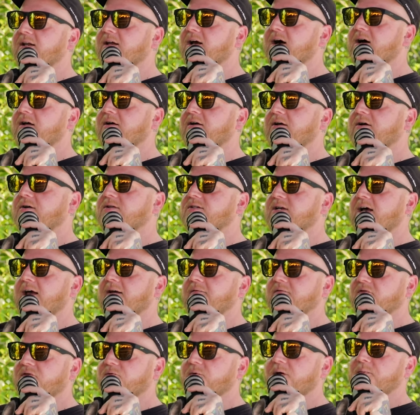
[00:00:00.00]
And Colin goes, I
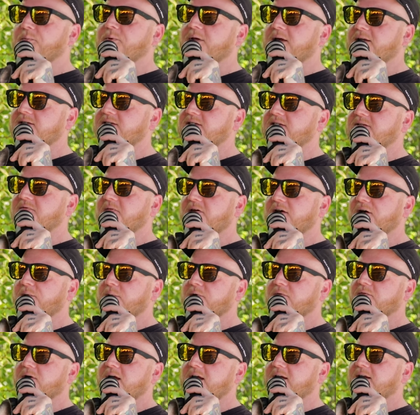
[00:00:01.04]
have three places
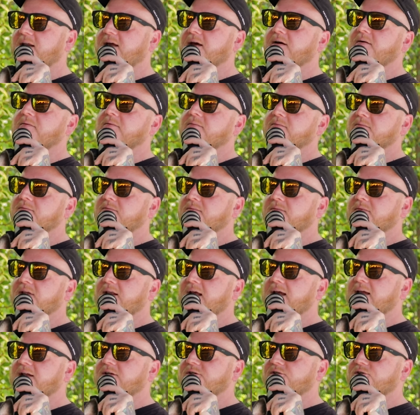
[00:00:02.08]
available right now
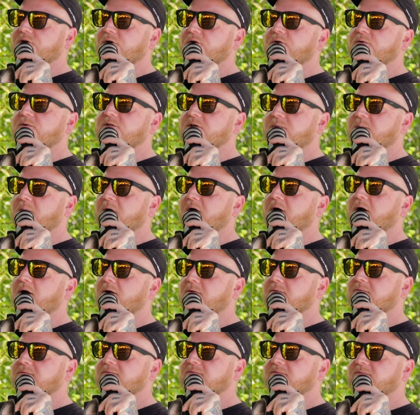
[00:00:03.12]
that I can show you
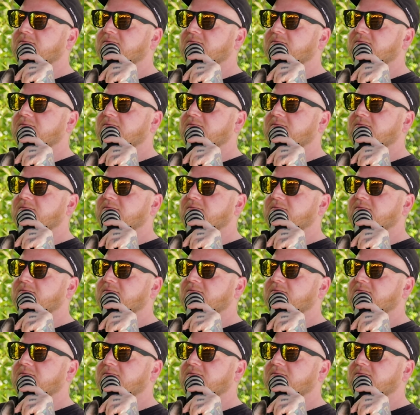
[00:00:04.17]
tomorrow.